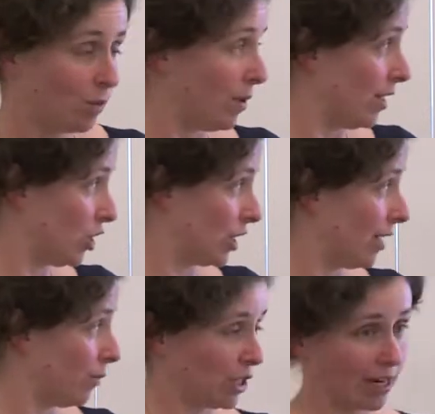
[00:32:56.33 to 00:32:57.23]
which
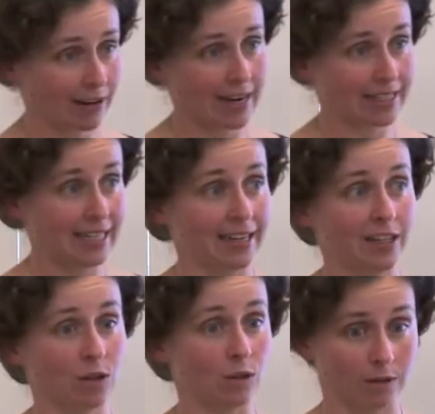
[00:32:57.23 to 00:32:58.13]
are our
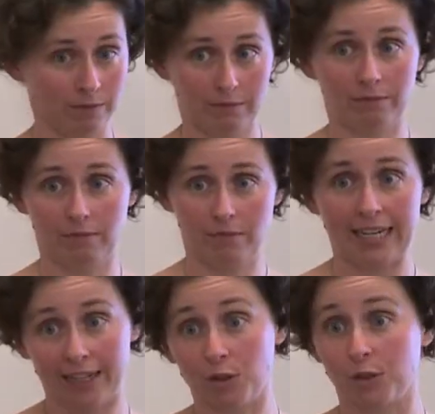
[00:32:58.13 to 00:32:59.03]
technical
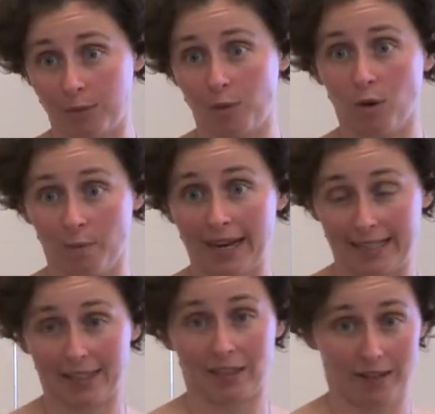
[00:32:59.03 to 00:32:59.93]
support,
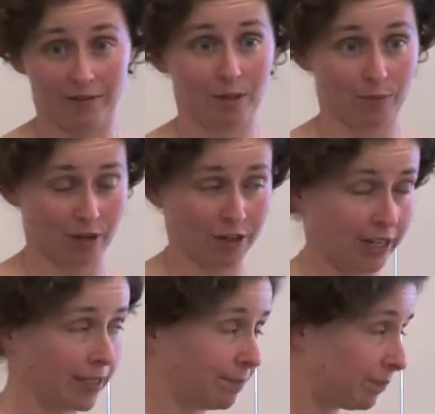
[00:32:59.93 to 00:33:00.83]
basically, for the
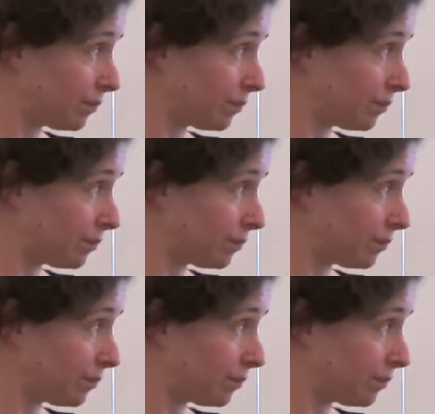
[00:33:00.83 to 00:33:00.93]
project.